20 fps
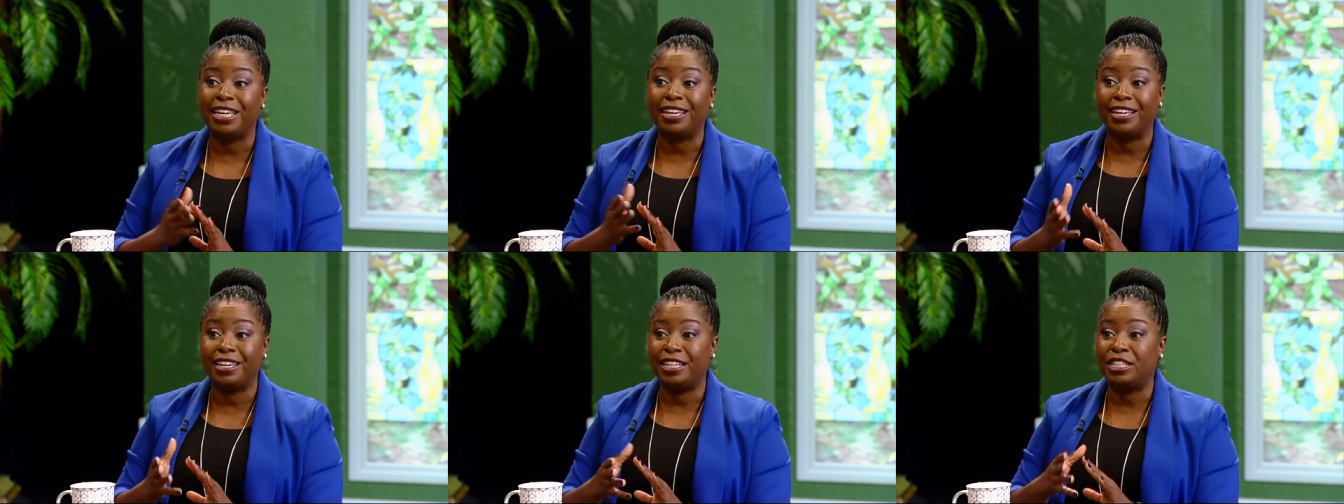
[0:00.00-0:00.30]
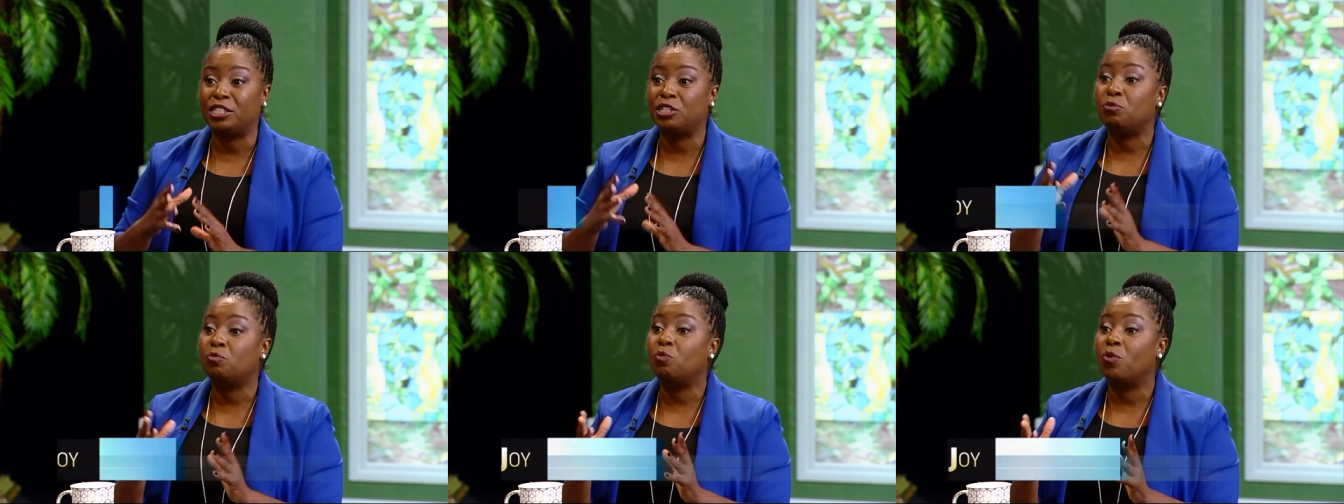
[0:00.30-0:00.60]

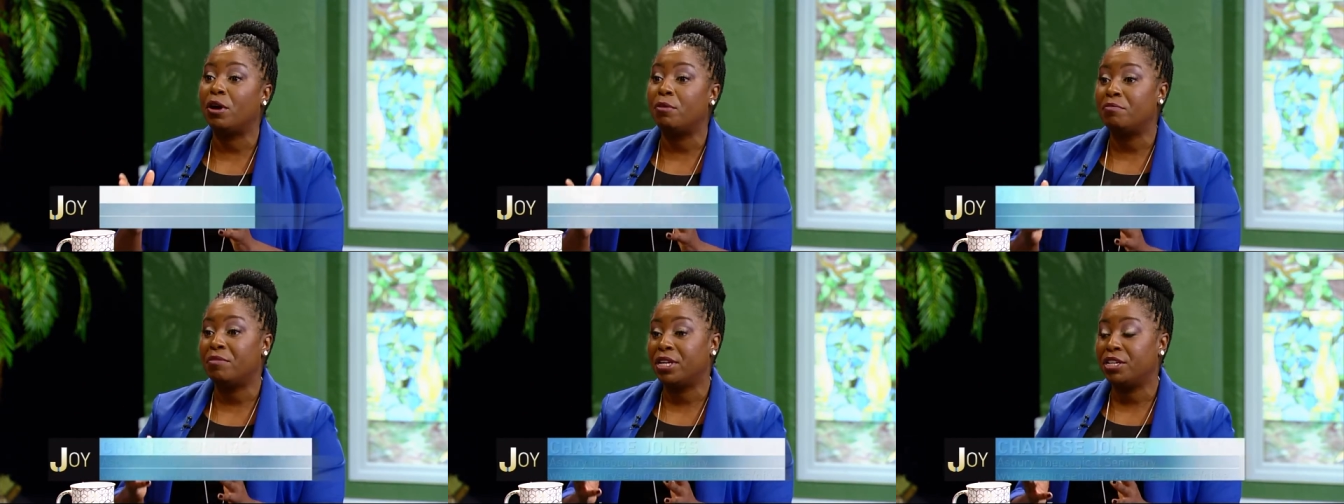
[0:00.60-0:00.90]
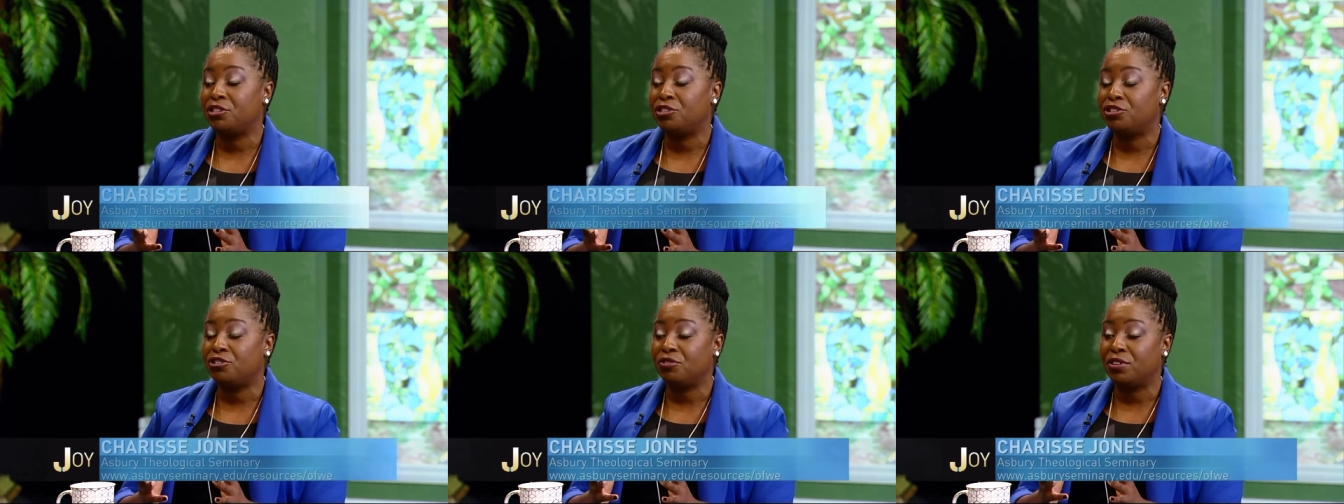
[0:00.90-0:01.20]
is and what
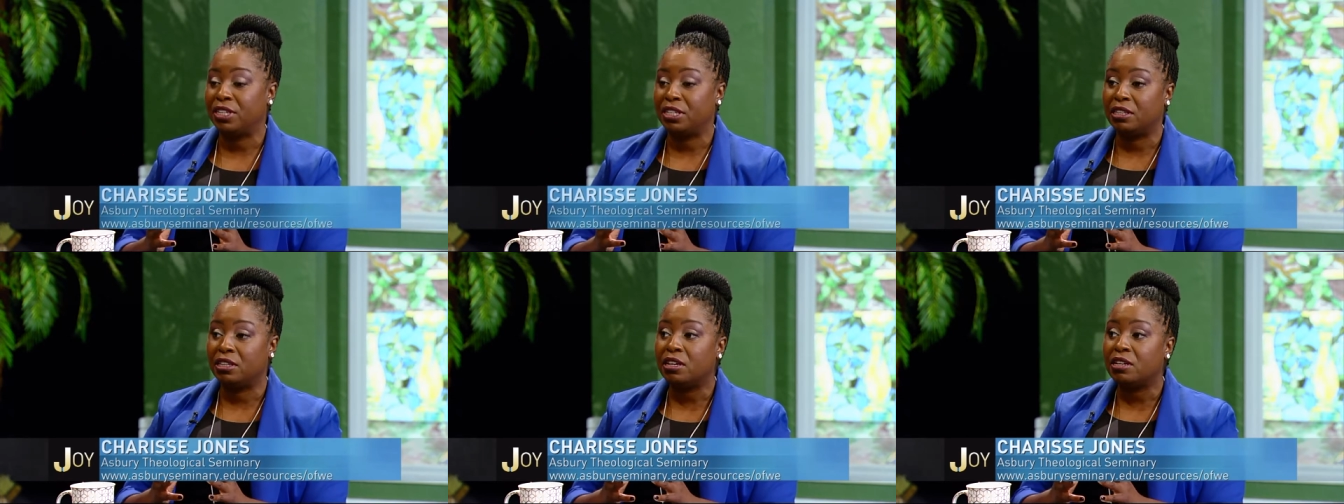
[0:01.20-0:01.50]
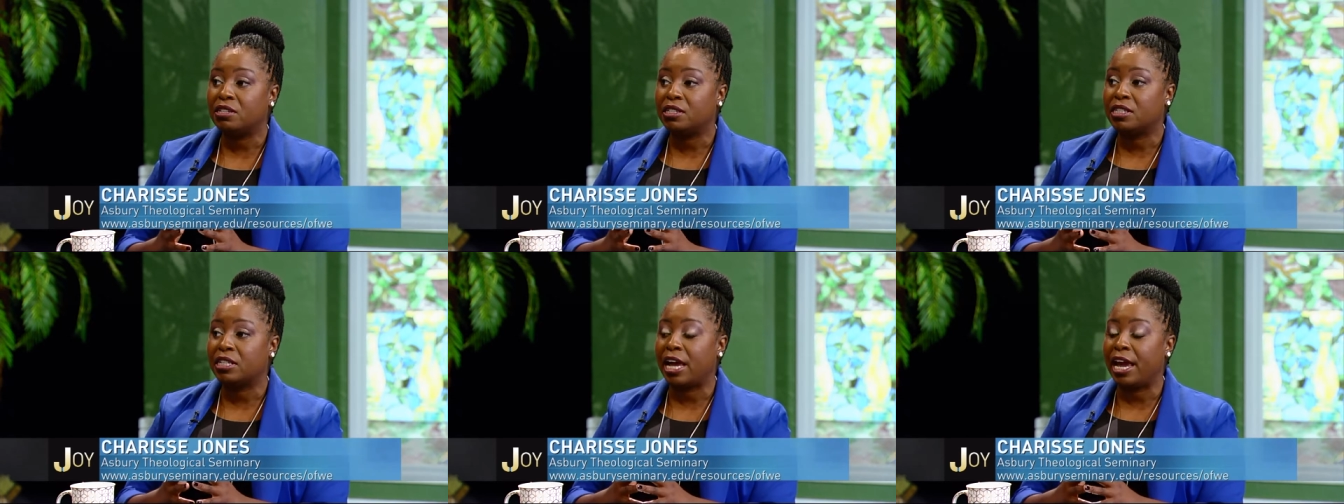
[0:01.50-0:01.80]
ministry
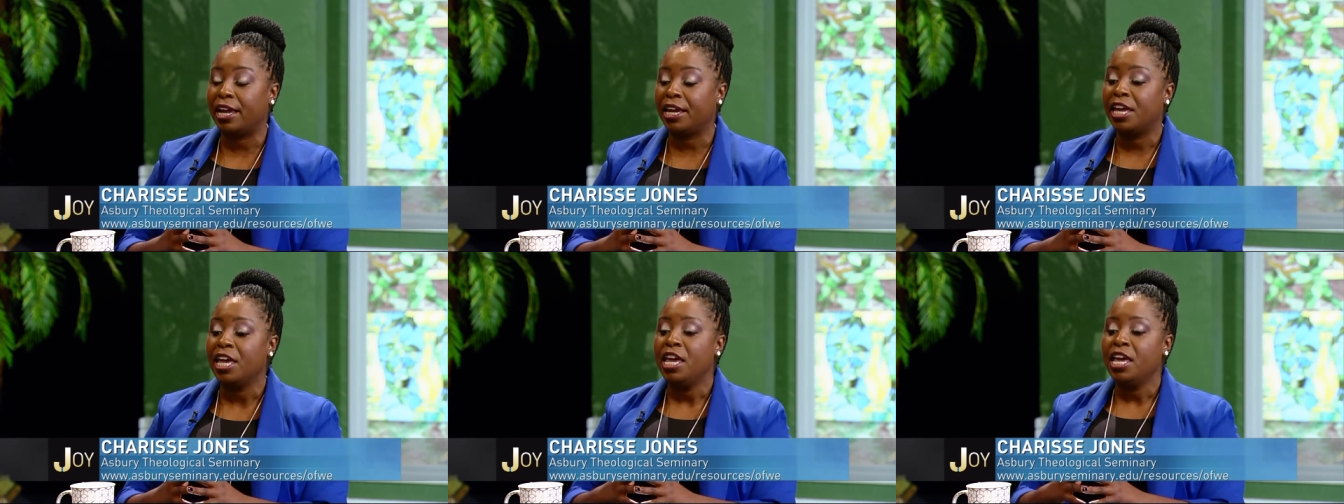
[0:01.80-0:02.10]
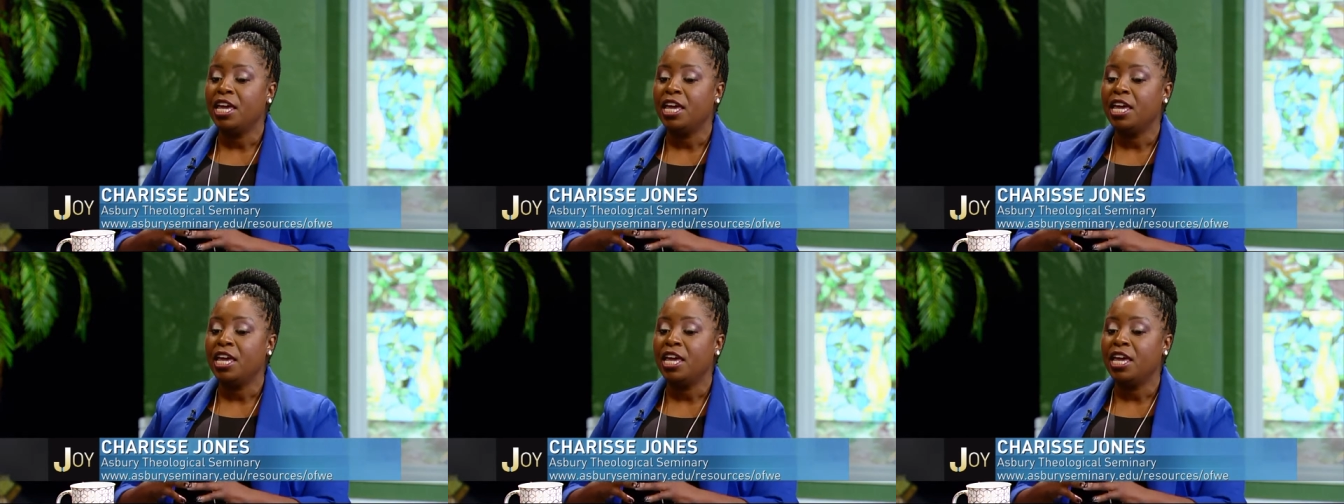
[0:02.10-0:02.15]
looks like.